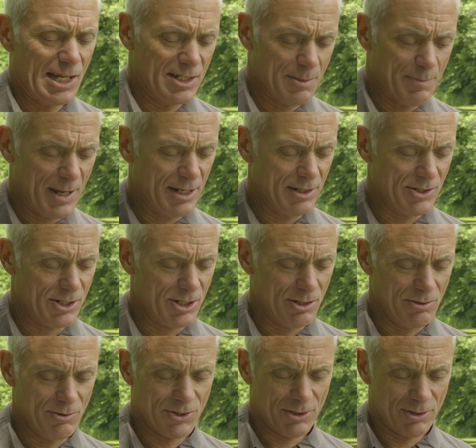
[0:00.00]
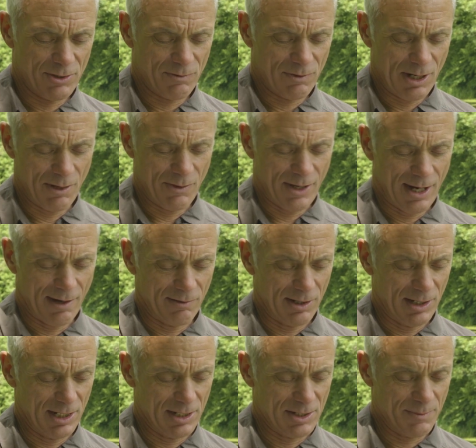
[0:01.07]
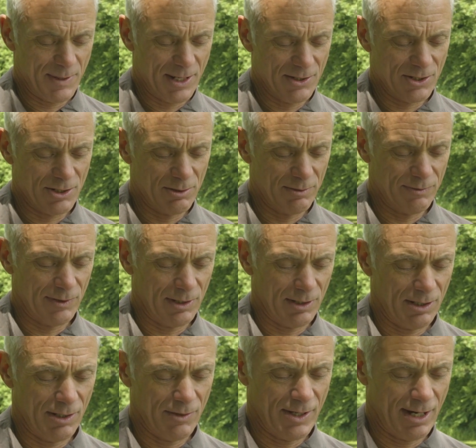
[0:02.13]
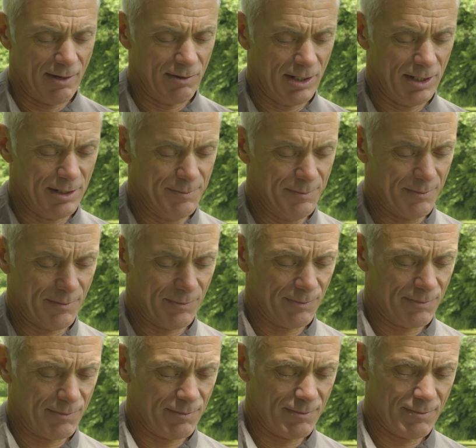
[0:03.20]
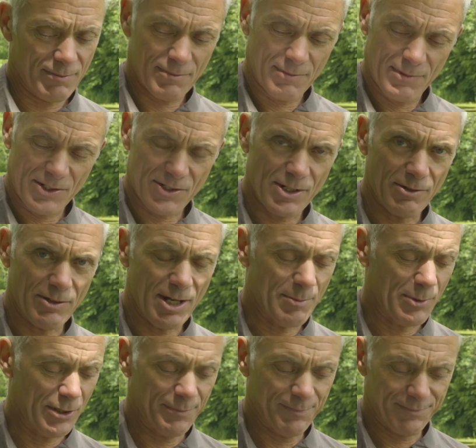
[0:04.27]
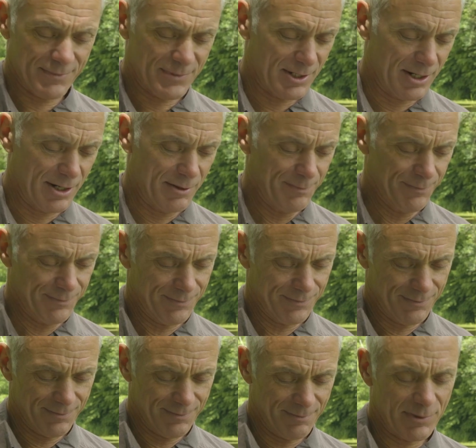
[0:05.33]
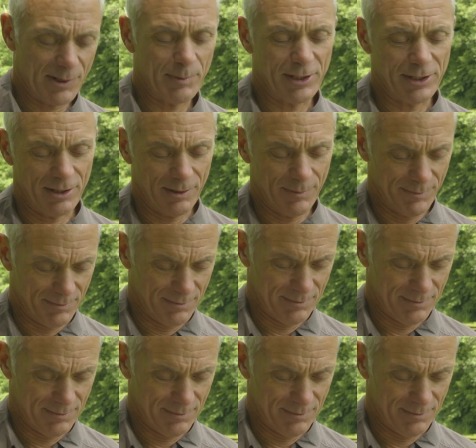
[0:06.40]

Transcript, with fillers: Depends who sort of wrote that, really. It depends an awful lot on that, really. There's no name on it. Don't know. Probably not.